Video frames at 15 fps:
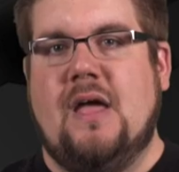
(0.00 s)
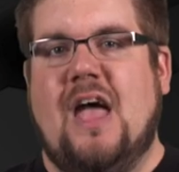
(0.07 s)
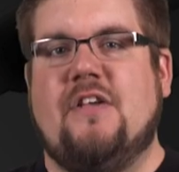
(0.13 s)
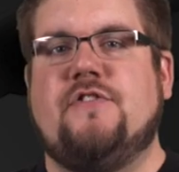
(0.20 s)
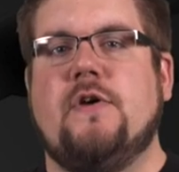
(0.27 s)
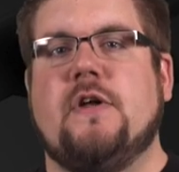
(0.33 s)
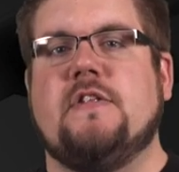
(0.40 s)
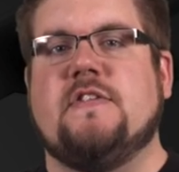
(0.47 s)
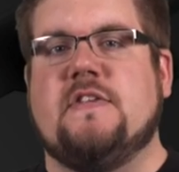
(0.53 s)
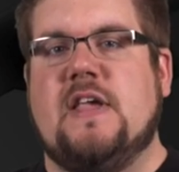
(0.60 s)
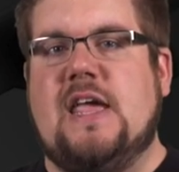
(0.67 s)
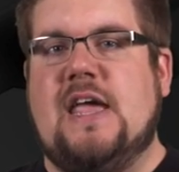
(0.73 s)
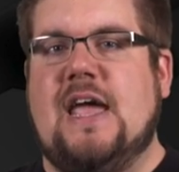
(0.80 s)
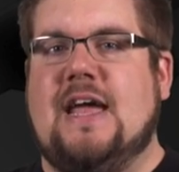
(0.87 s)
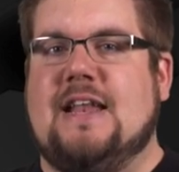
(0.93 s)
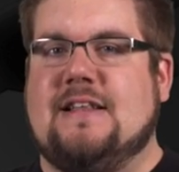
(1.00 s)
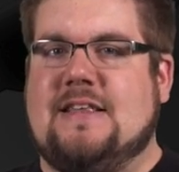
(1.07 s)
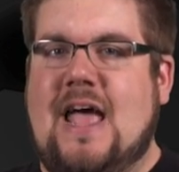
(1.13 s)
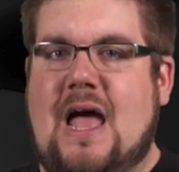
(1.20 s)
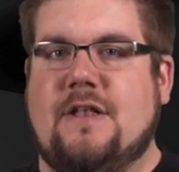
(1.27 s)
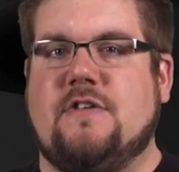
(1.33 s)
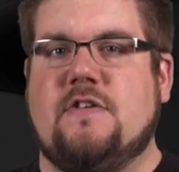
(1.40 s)
as you can see, it
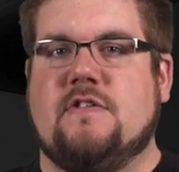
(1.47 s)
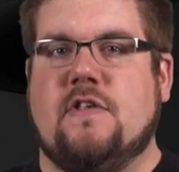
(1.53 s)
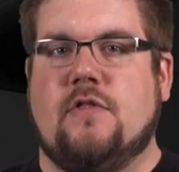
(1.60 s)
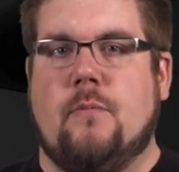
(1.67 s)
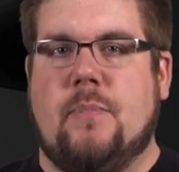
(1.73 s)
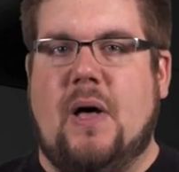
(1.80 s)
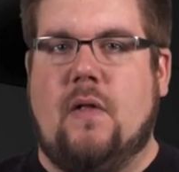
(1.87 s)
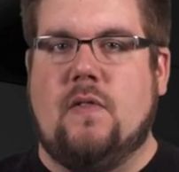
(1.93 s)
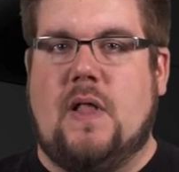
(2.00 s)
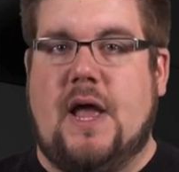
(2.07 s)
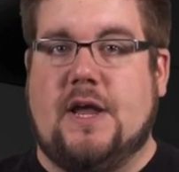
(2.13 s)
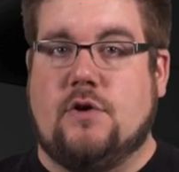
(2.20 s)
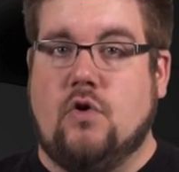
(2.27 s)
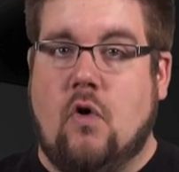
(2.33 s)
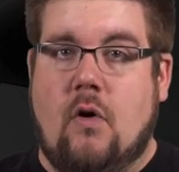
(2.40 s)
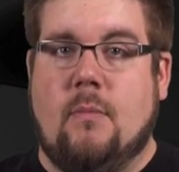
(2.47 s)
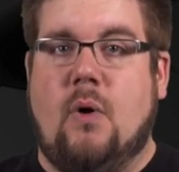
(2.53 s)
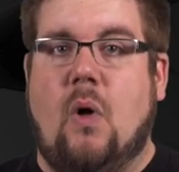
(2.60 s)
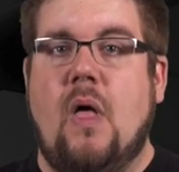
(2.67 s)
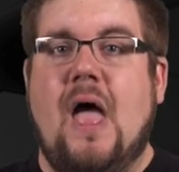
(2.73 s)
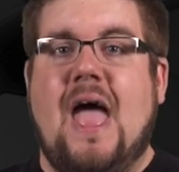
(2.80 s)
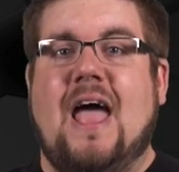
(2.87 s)
attaches to the belt like normal,